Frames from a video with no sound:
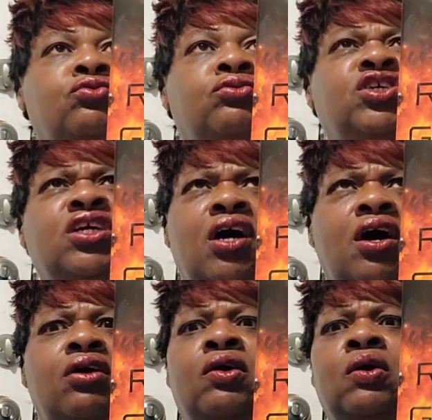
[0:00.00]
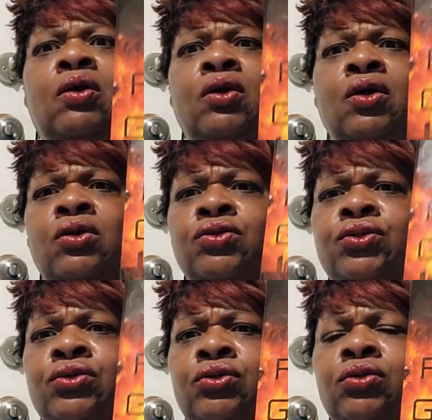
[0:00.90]
Chicago
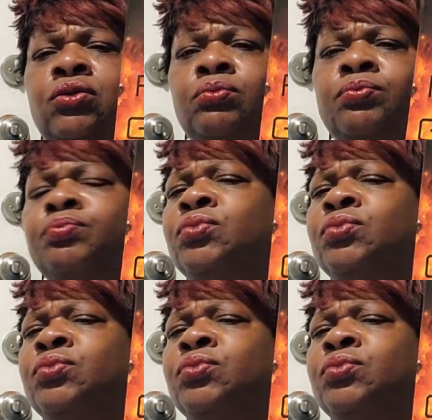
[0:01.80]
to